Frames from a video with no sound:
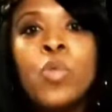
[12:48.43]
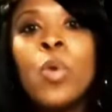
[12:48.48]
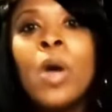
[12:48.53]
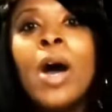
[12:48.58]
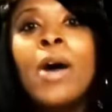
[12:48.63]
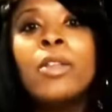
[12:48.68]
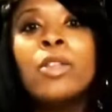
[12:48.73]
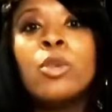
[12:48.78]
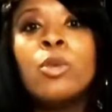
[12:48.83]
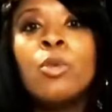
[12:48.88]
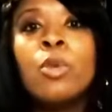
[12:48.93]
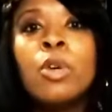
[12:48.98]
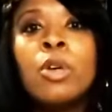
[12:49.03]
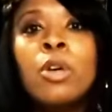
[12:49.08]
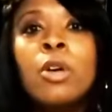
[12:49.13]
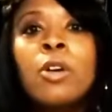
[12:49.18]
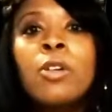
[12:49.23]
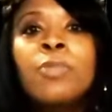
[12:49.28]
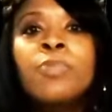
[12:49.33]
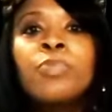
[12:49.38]
throughout the
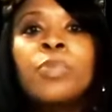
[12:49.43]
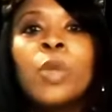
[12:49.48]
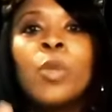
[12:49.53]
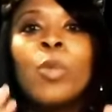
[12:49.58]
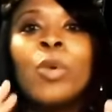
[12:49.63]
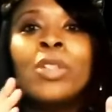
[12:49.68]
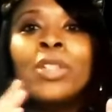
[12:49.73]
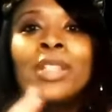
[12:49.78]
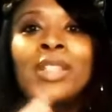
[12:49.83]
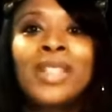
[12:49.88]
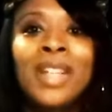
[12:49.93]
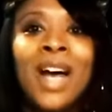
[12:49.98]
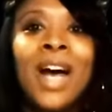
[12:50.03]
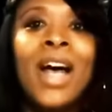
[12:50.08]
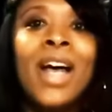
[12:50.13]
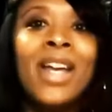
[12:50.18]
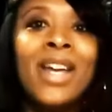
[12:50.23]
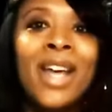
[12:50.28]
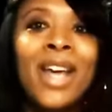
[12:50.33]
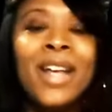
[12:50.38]
world were
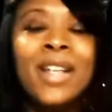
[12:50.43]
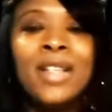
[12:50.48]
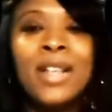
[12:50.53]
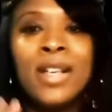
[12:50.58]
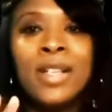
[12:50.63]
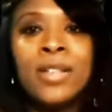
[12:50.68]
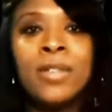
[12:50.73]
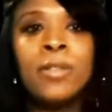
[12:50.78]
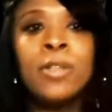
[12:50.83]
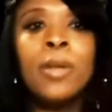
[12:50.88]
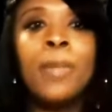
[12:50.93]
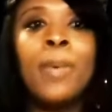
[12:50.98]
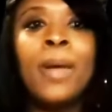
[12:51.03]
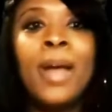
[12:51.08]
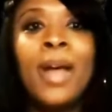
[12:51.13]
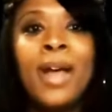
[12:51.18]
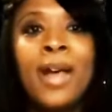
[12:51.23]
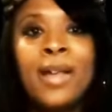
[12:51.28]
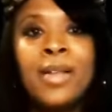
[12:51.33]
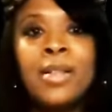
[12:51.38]
denied access to their
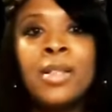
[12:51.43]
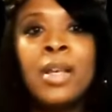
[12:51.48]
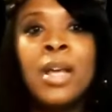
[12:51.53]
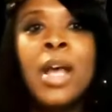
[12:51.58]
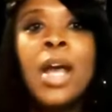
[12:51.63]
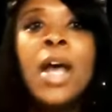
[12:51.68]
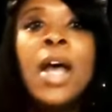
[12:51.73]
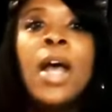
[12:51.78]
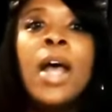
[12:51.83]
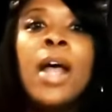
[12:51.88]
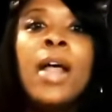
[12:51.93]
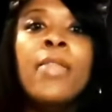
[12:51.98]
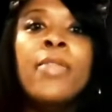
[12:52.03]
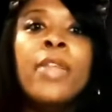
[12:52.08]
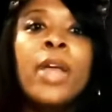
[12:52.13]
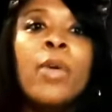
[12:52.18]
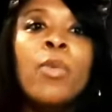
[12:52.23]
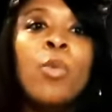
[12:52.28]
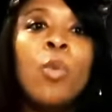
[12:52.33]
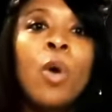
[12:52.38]
past.
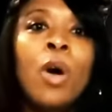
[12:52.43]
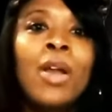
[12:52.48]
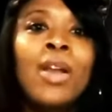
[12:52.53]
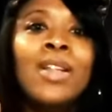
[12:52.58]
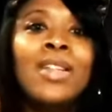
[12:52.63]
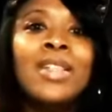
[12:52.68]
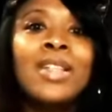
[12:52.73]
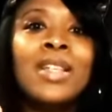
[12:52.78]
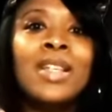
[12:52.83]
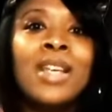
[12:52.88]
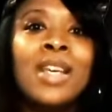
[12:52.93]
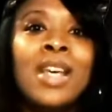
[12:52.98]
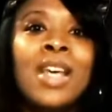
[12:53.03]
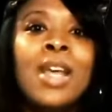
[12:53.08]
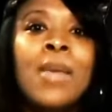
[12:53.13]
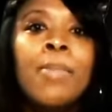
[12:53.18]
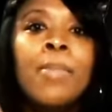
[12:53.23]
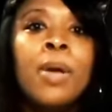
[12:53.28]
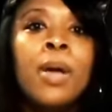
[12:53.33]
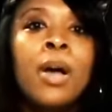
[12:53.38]
They wanted to
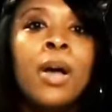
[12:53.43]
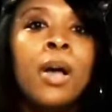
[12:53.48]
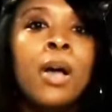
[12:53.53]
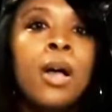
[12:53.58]
keep